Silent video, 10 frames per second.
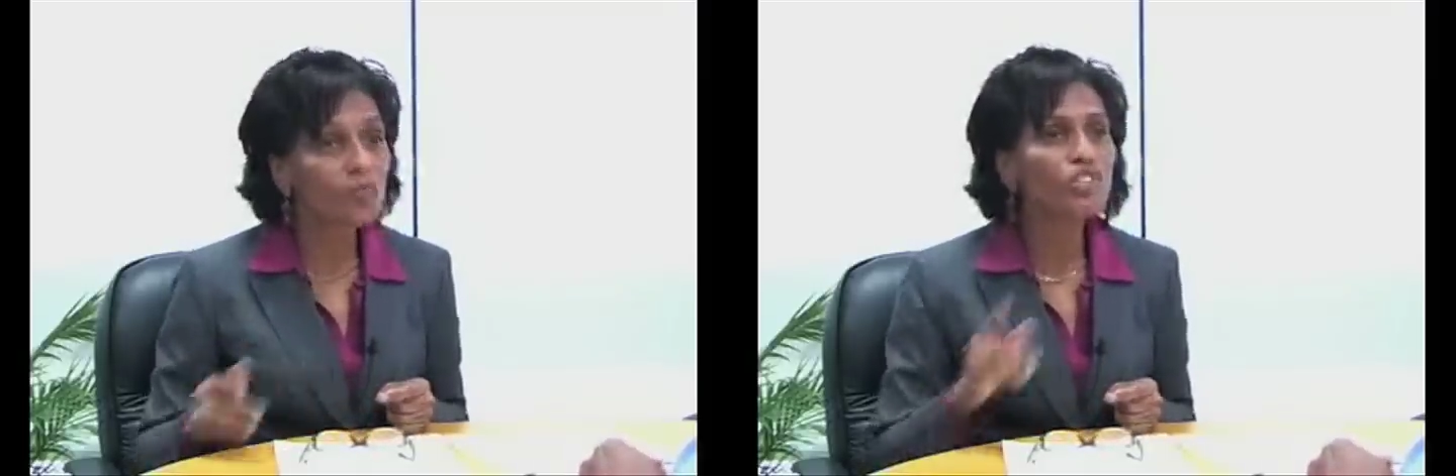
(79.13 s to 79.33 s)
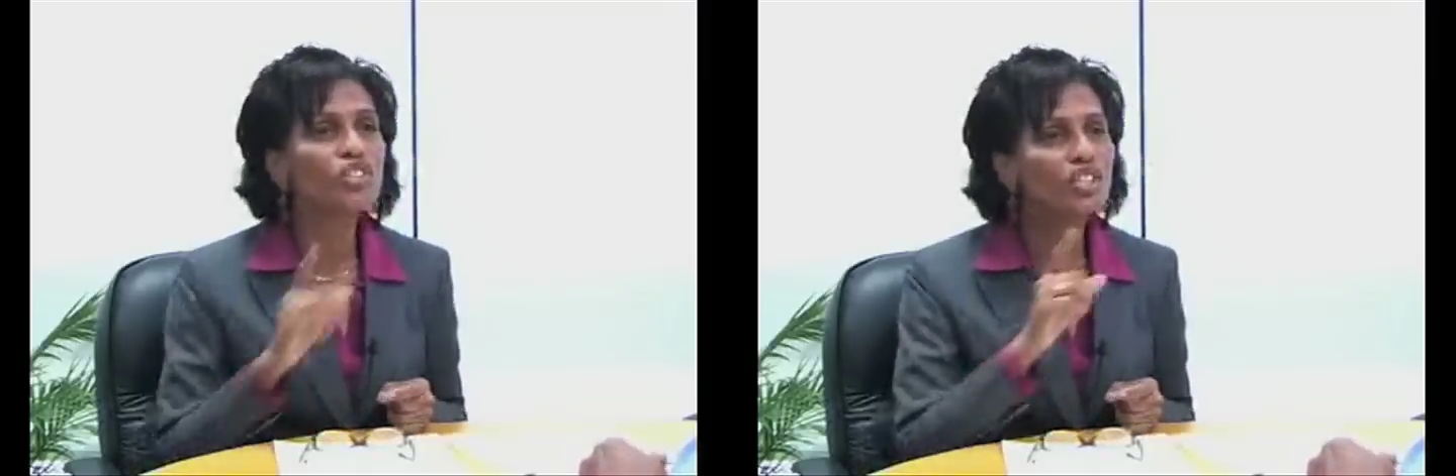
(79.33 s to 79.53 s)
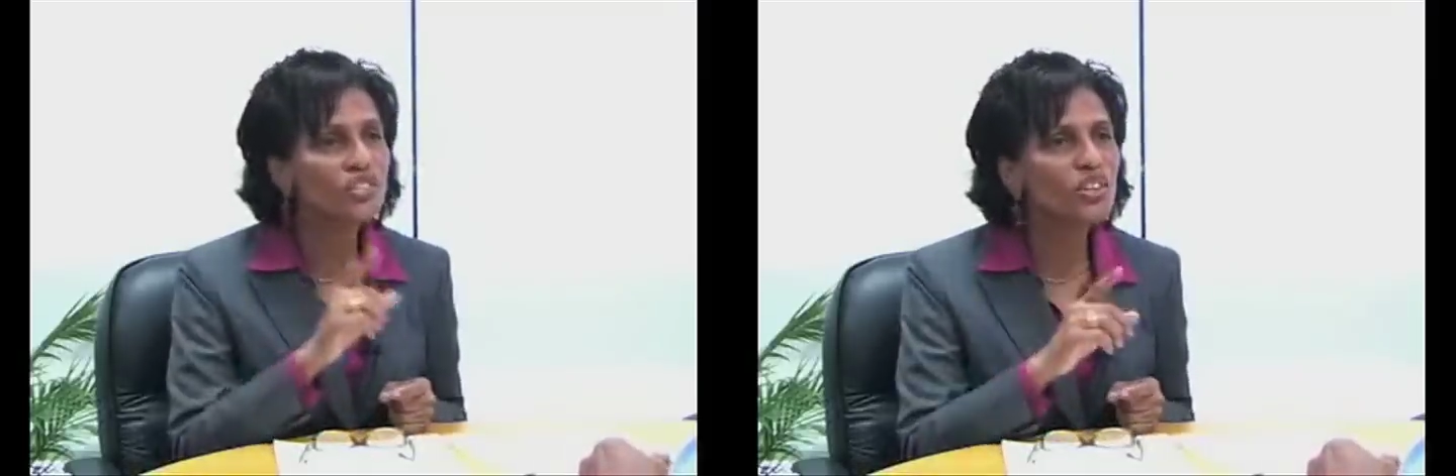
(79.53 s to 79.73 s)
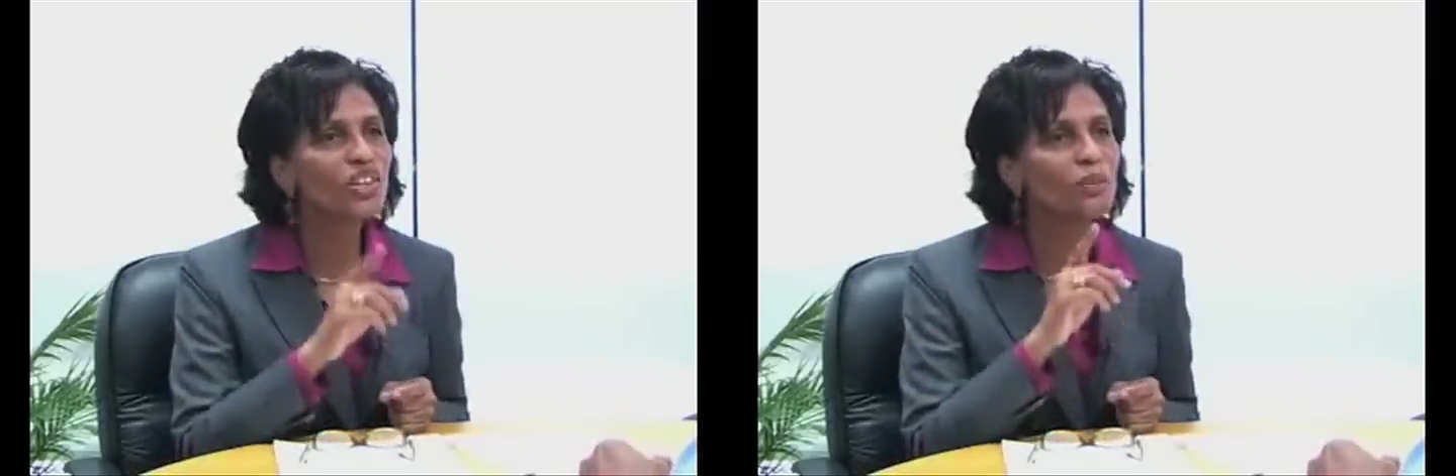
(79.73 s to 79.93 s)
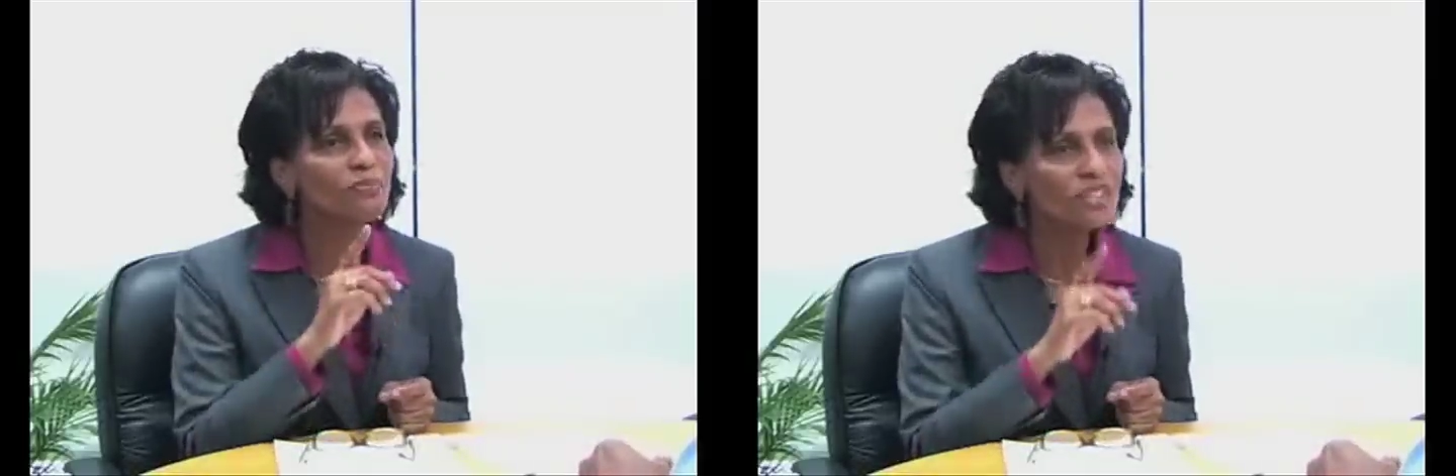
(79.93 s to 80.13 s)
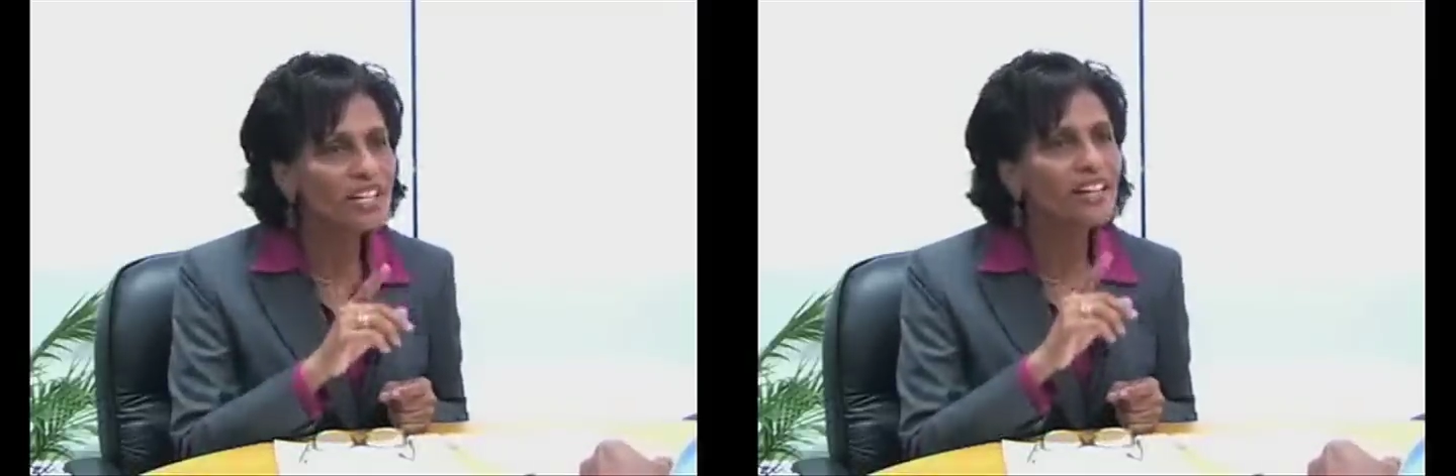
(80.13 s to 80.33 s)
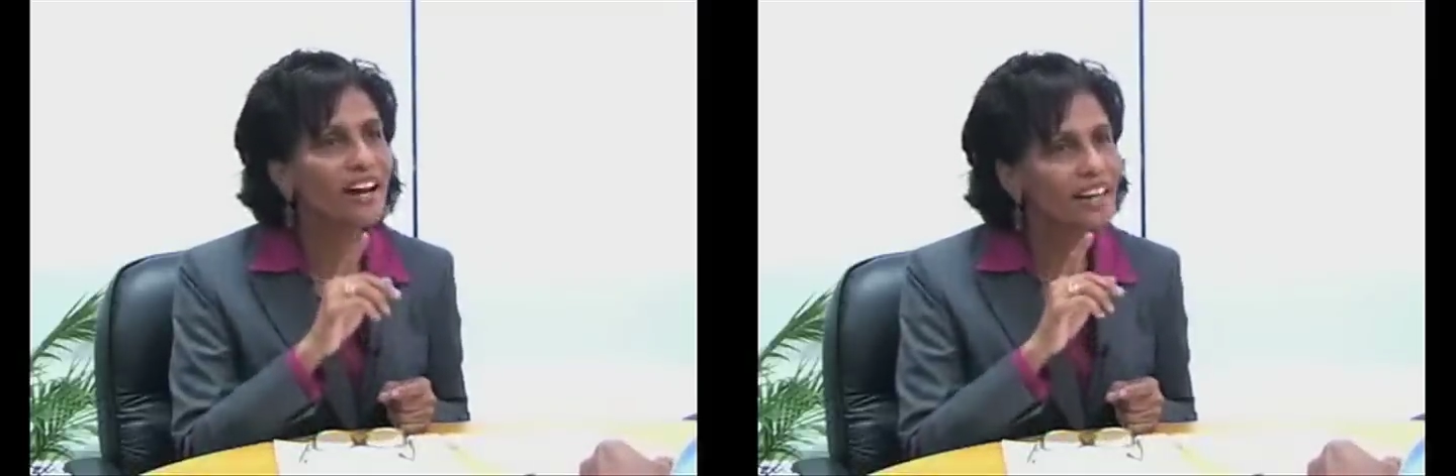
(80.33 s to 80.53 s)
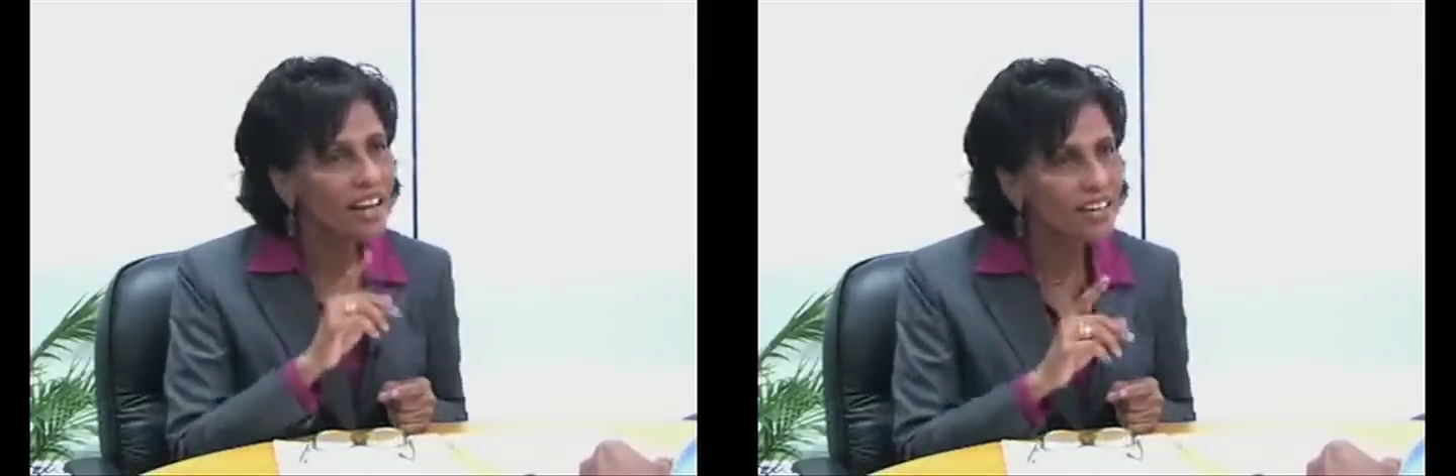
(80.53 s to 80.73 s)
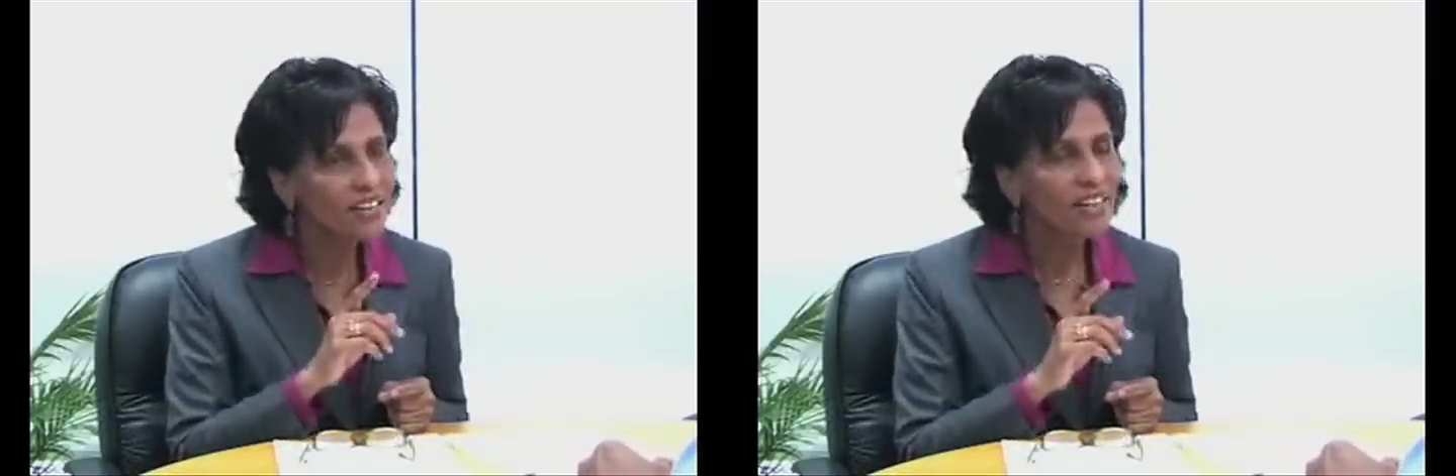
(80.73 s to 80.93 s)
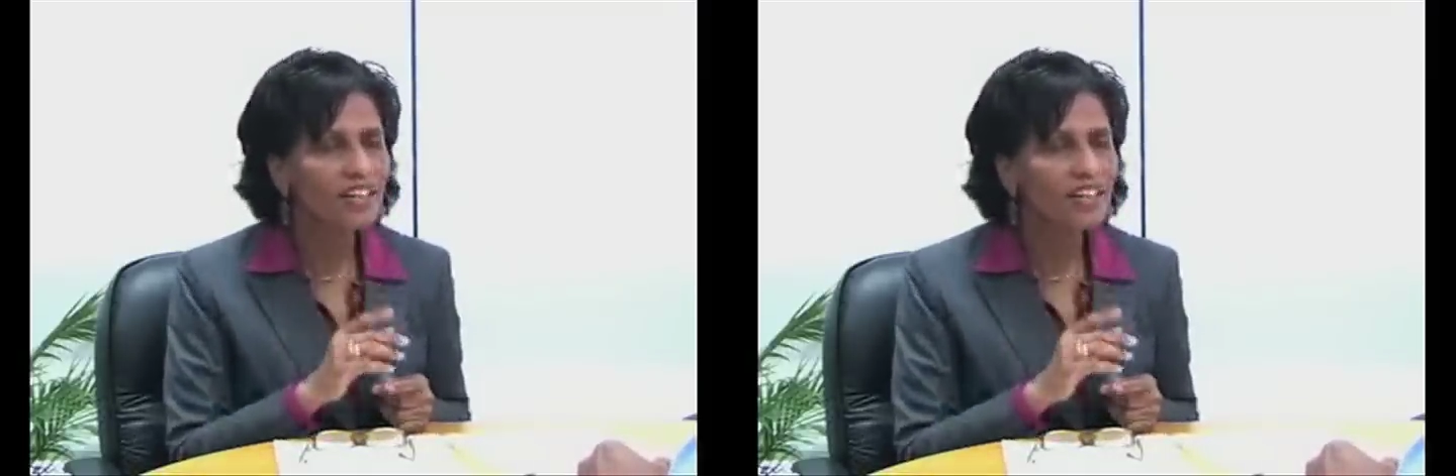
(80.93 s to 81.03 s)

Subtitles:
which does not obtain again.